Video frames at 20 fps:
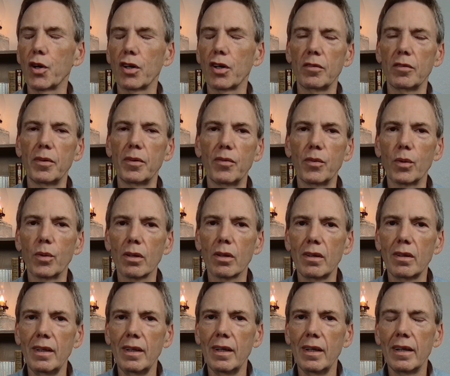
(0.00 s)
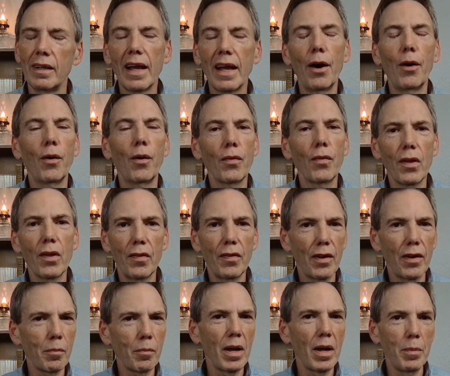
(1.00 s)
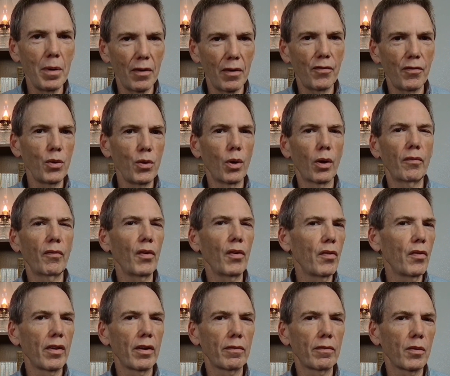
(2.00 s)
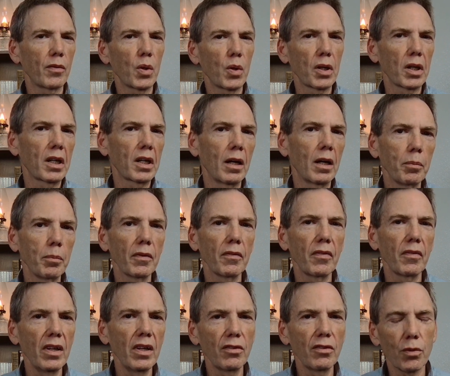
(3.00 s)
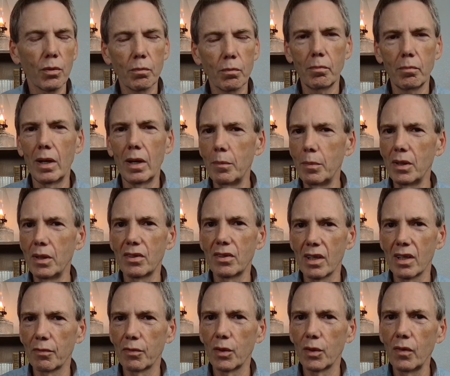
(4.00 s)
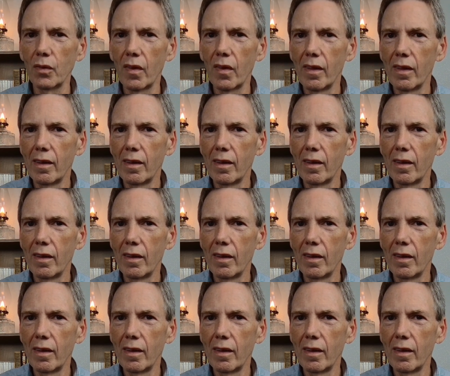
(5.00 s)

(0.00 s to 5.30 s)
of before. Now, there may be a few of you that have heard a couple of these, or maybe several,